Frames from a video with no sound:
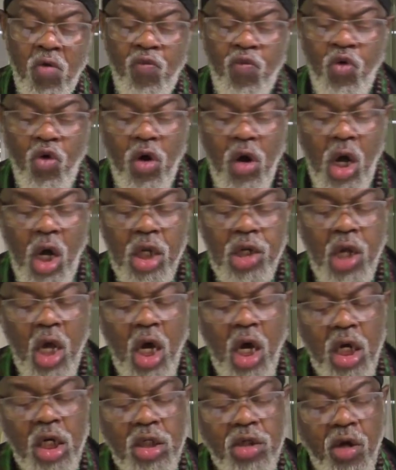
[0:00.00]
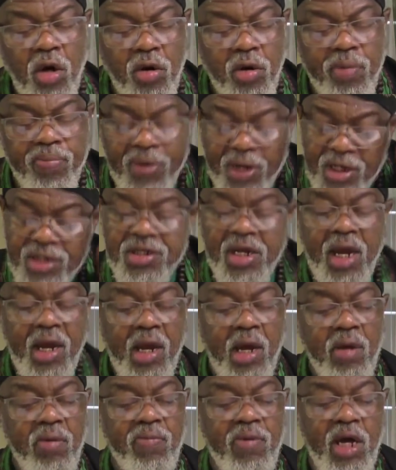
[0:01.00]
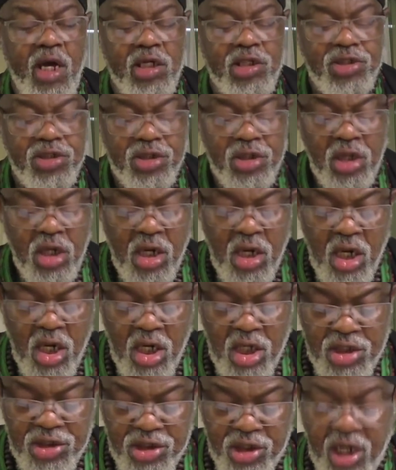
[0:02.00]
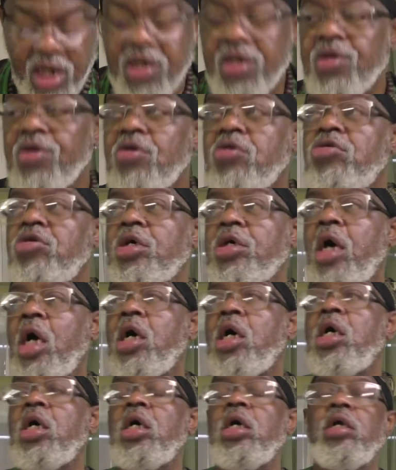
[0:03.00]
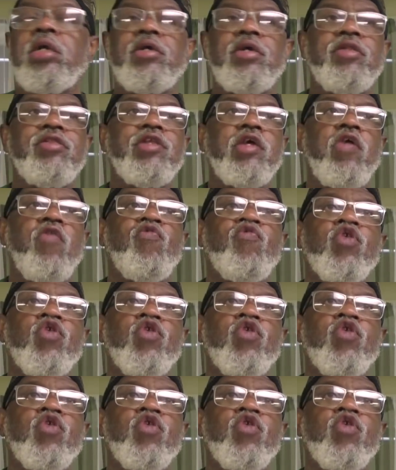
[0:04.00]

For Allah, glory be to him, has said in the Quran in the